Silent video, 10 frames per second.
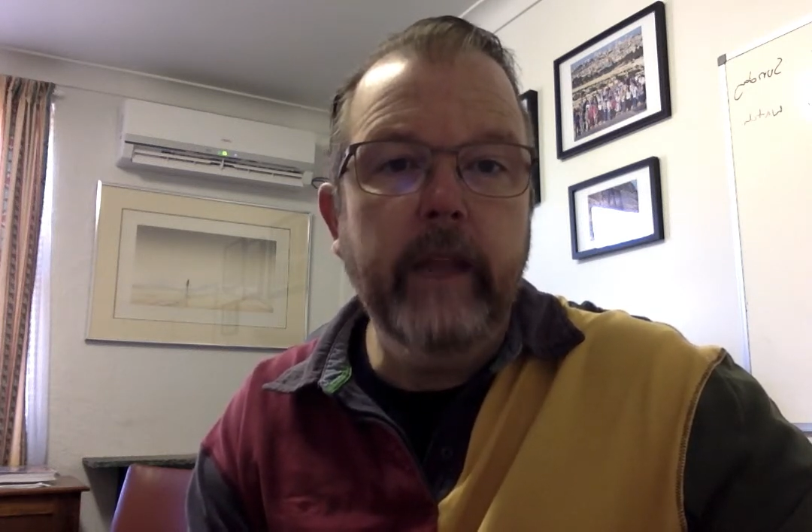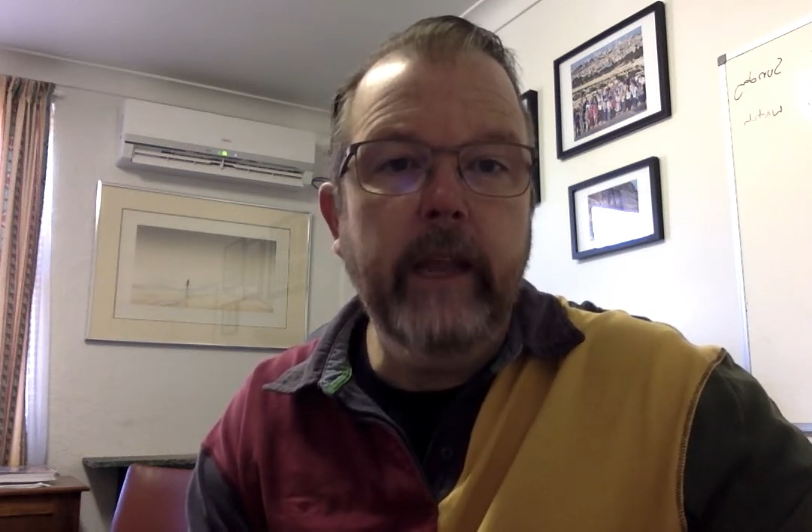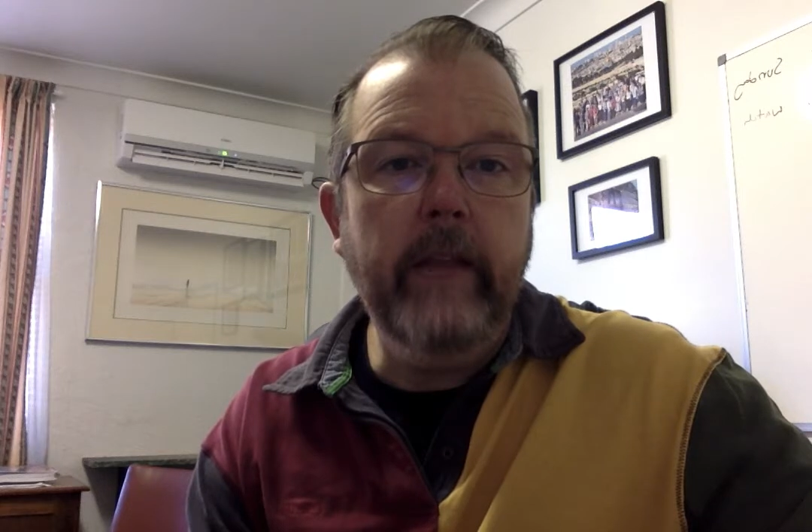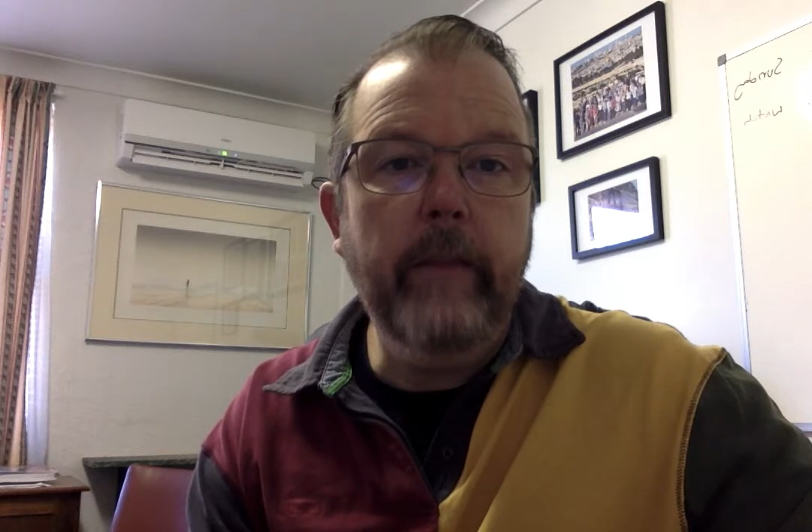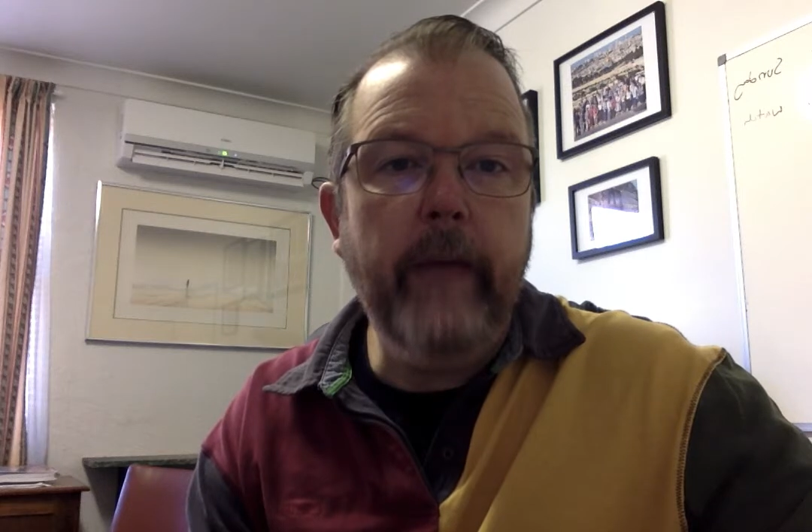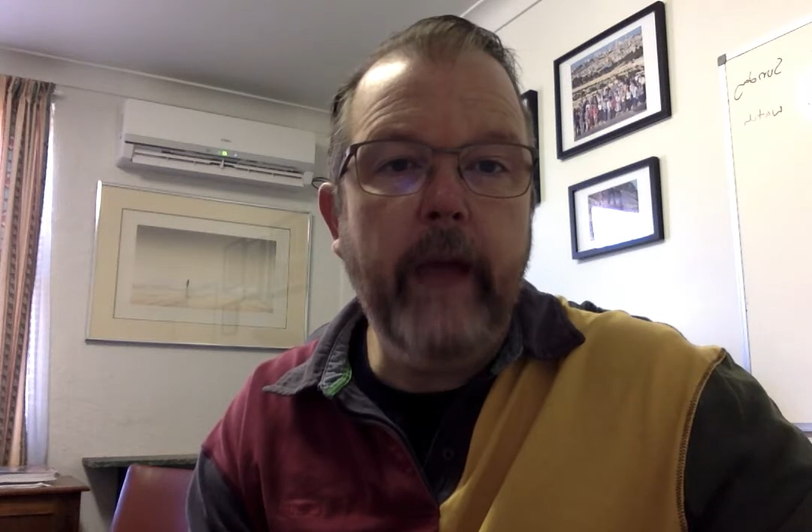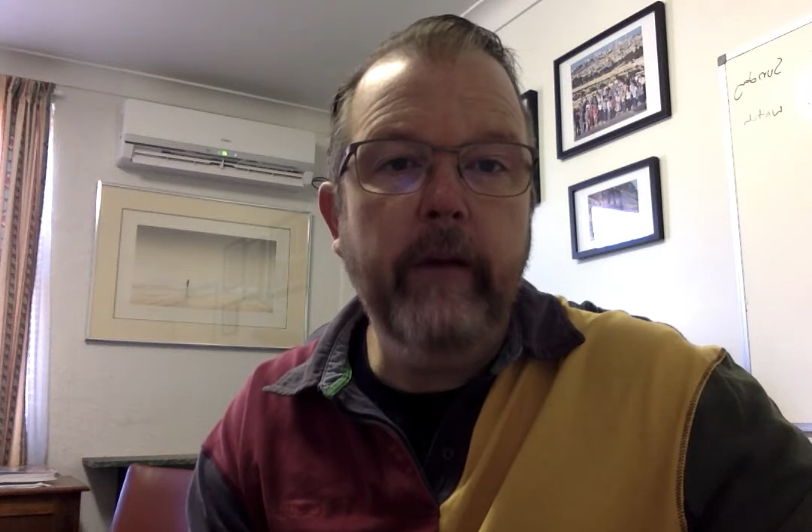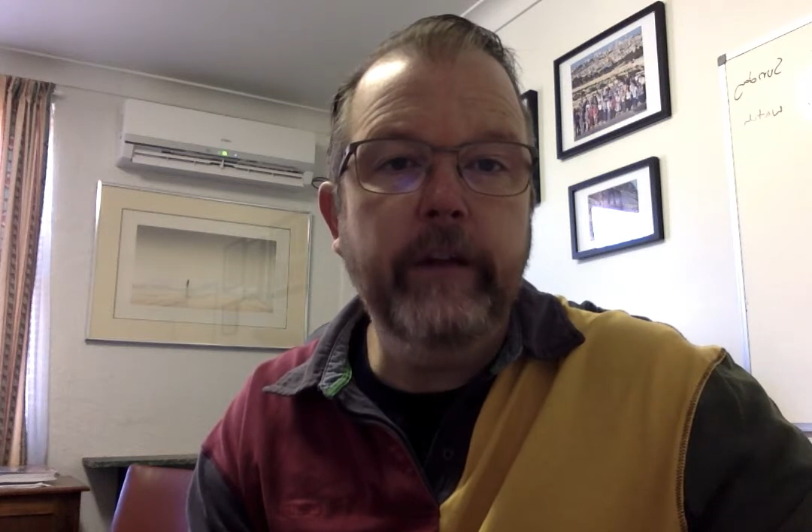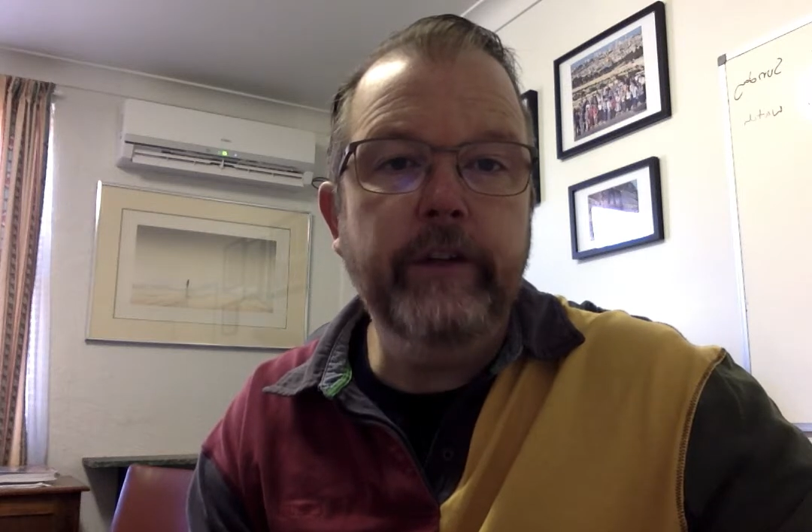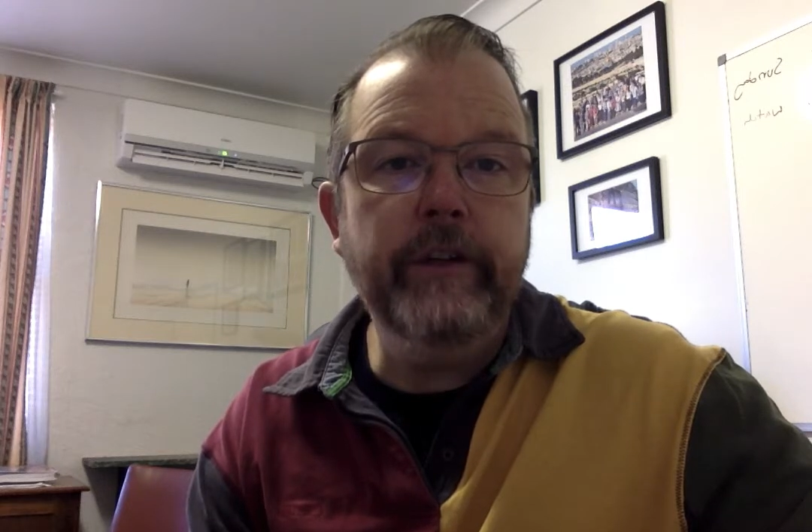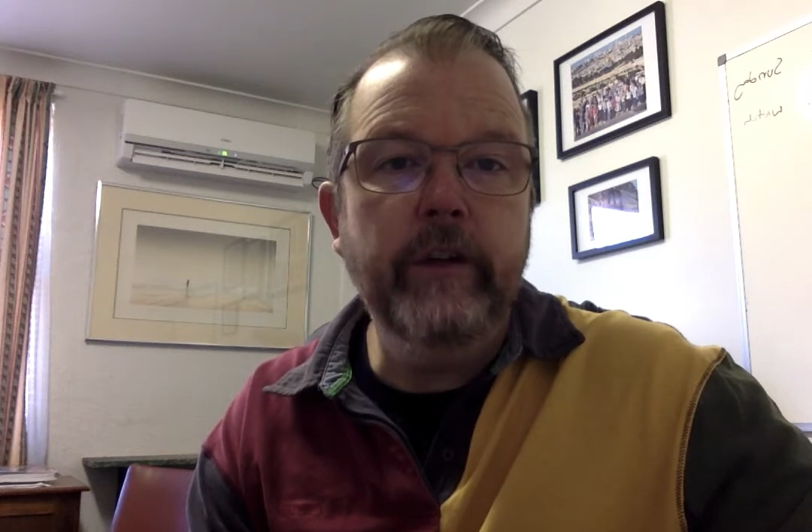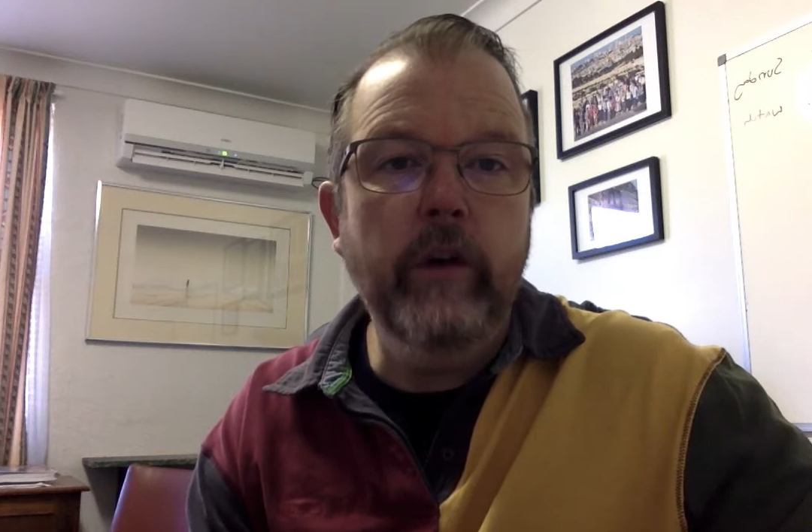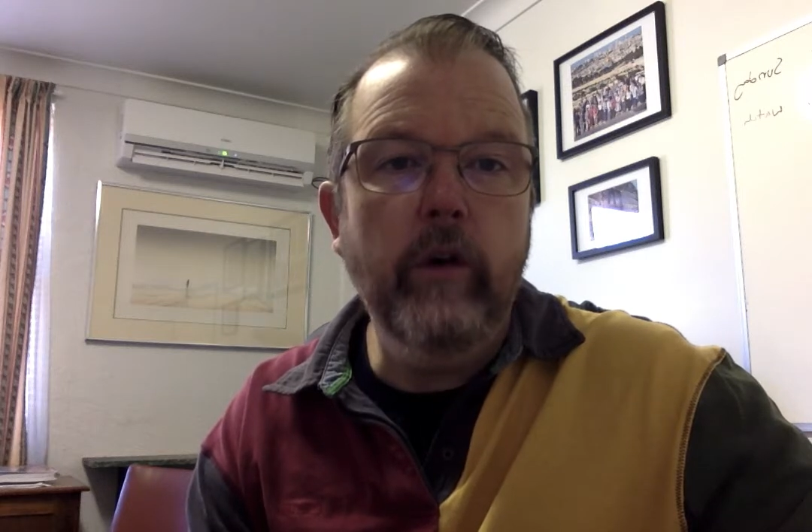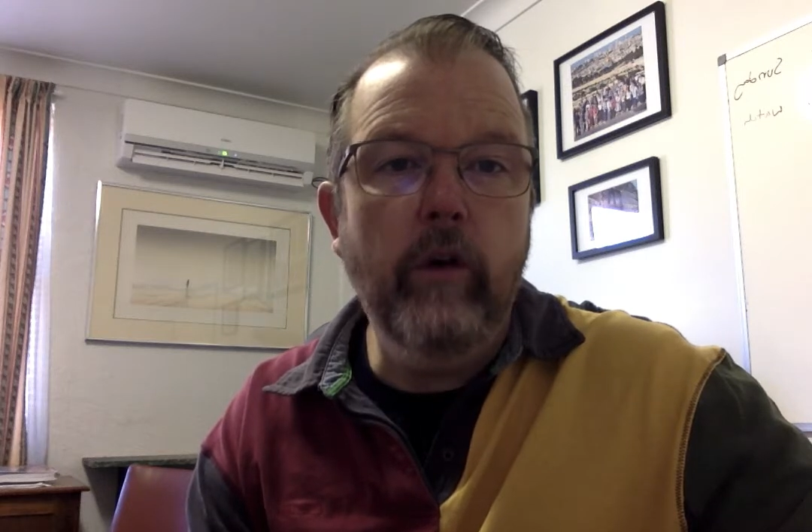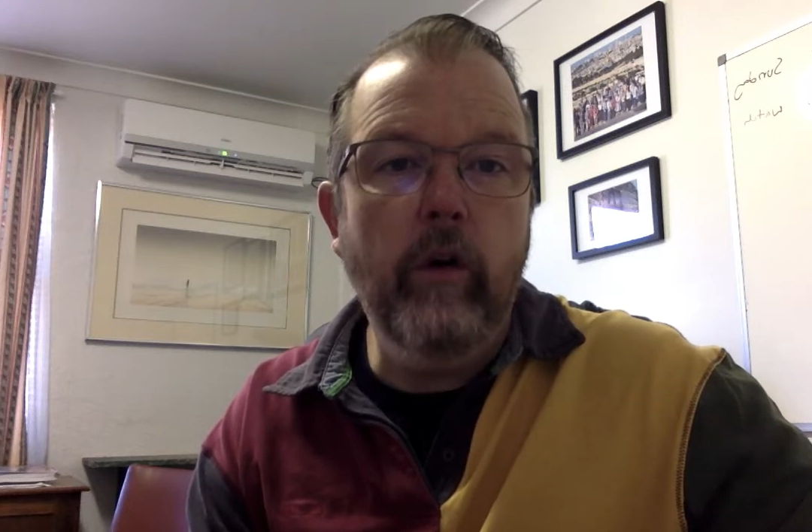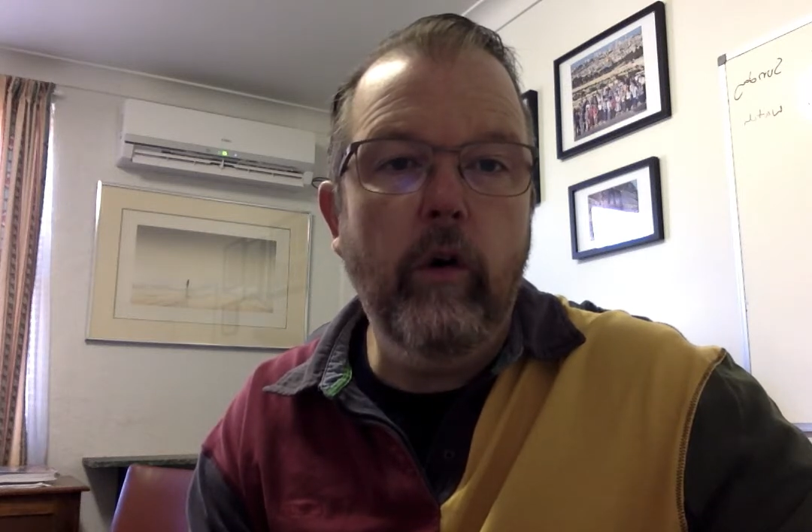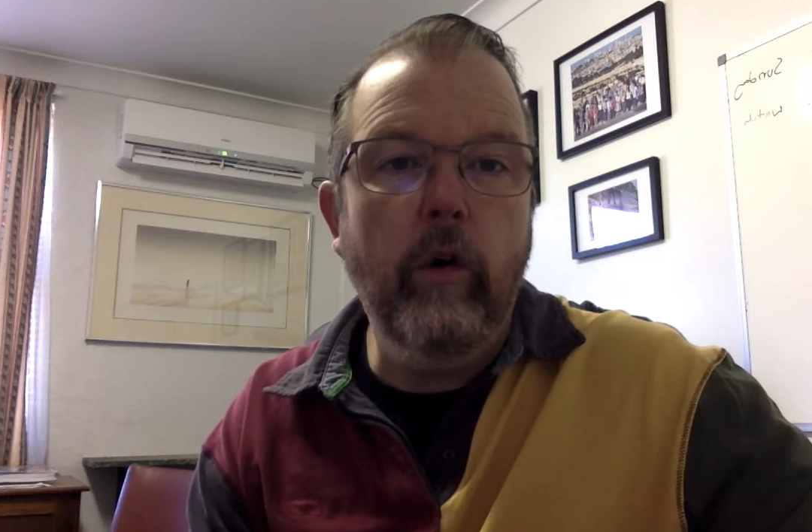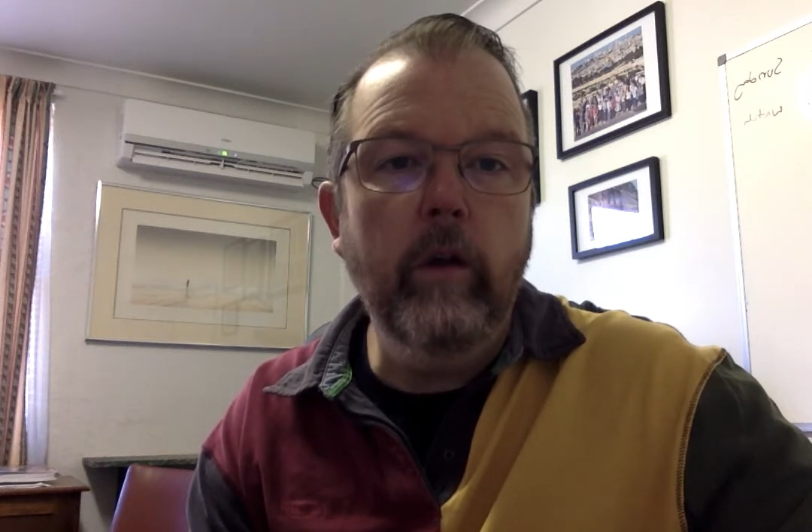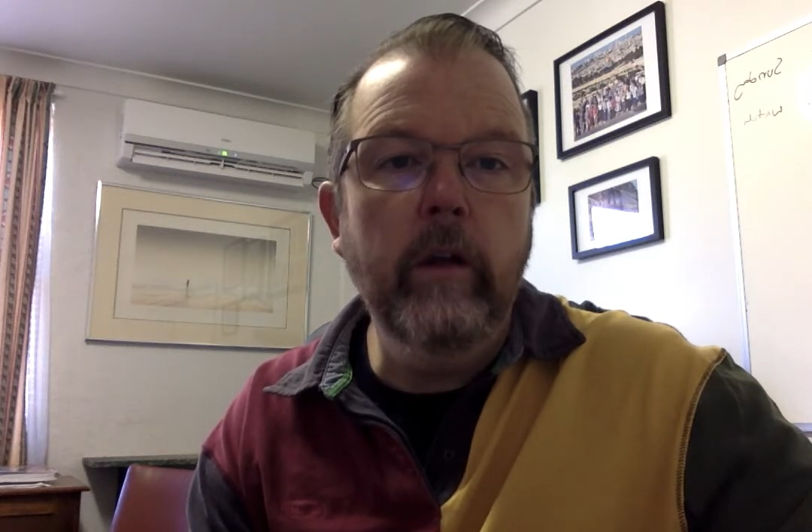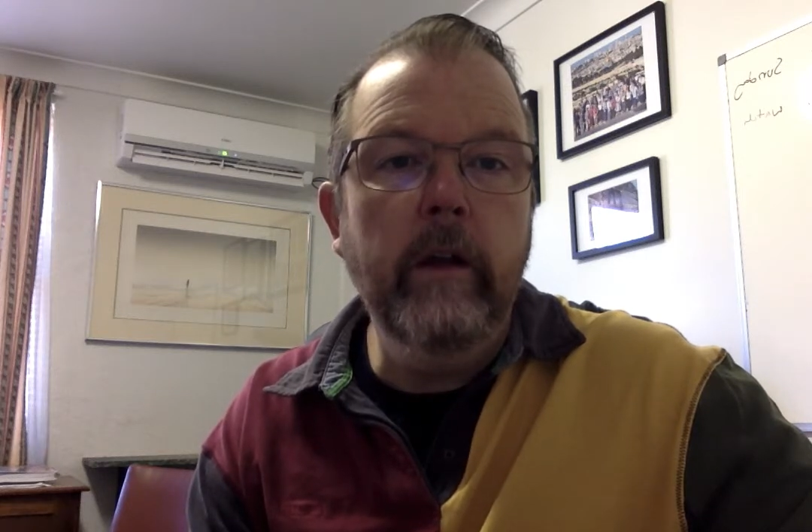in the parish
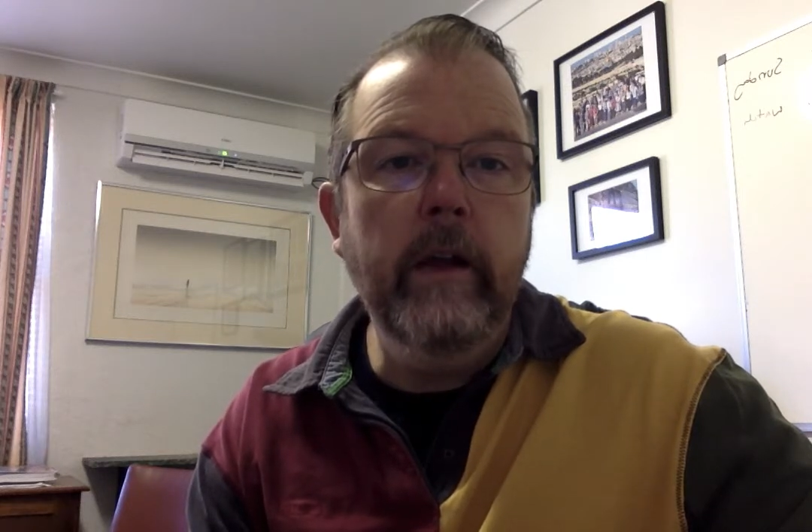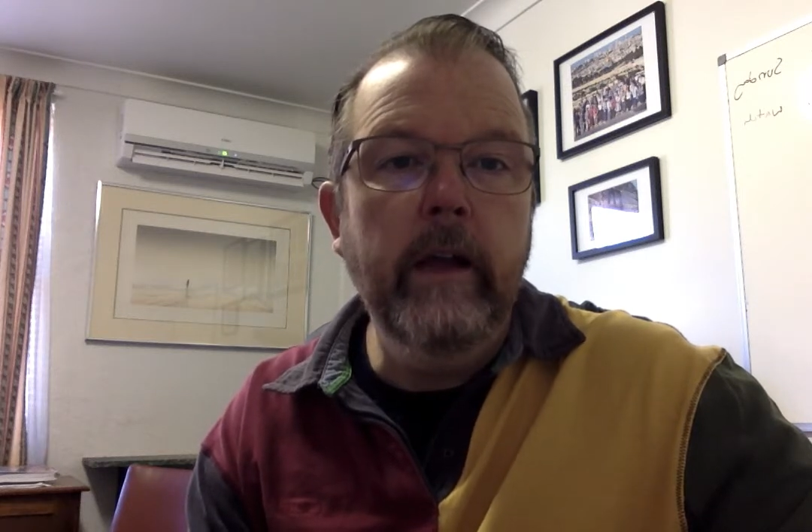hall,